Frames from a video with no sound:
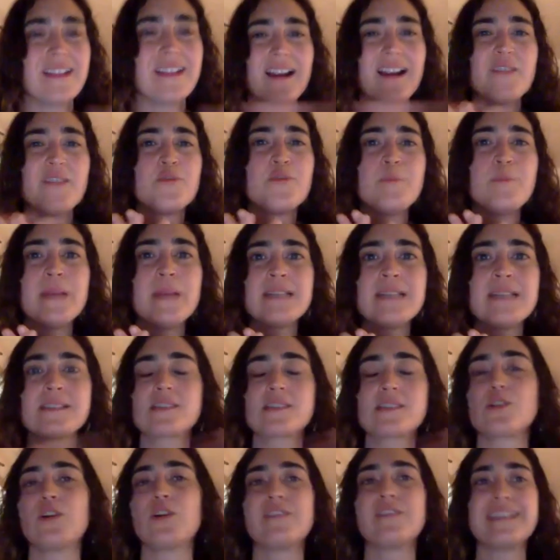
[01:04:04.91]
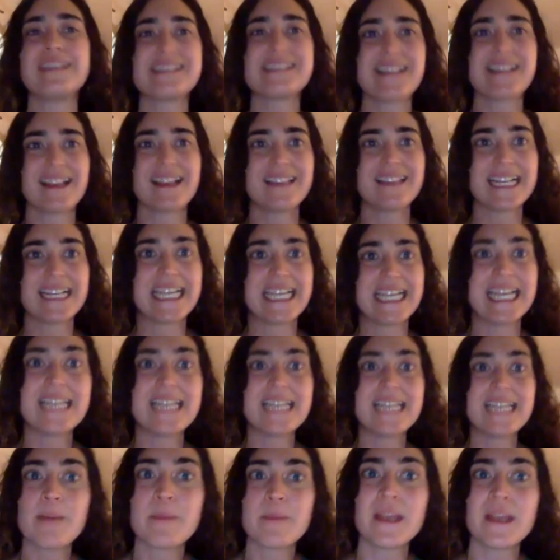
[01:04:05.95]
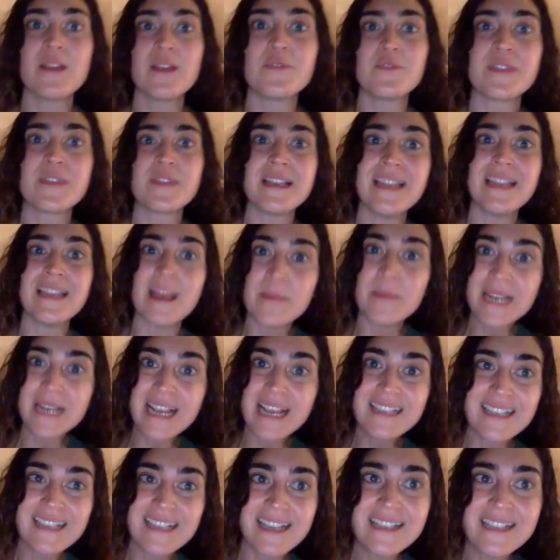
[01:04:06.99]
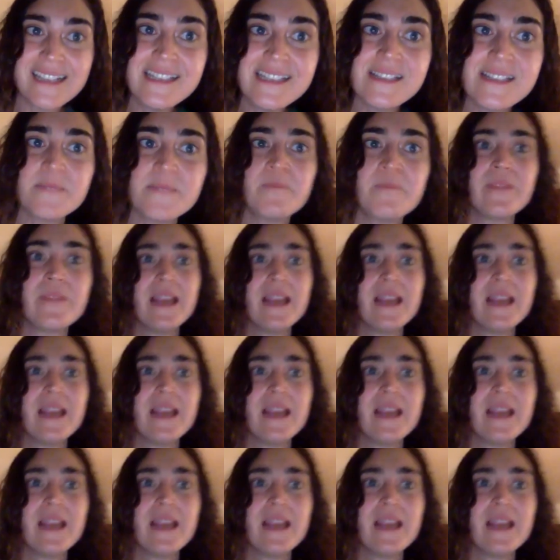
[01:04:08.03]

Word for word: There have been stories like the kidnapping of the Yemenite kids